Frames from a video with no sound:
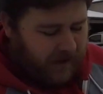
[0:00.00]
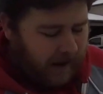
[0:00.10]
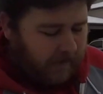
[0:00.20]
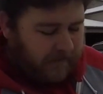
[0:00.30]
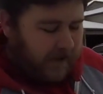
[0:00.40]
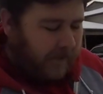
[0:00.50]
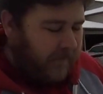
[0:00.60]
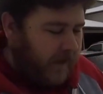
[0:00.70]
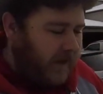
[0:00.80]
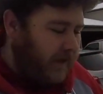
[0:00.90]
our founding
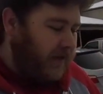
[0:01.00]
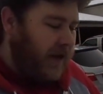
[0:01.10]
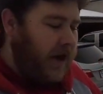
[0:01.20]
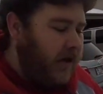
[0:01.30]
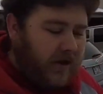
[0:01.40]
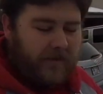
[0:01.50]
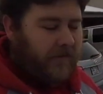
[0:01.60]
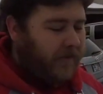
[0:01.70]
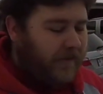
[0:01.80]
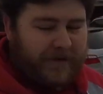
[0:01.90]
fathers, they all came
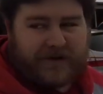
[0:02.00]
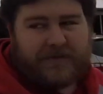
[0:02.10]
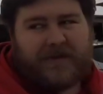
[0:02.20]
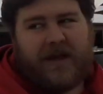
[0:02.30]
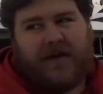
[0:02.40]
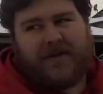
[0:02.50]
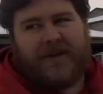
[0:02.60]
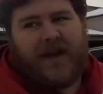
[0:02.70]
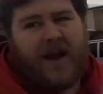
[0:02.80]
from immigrants themselves.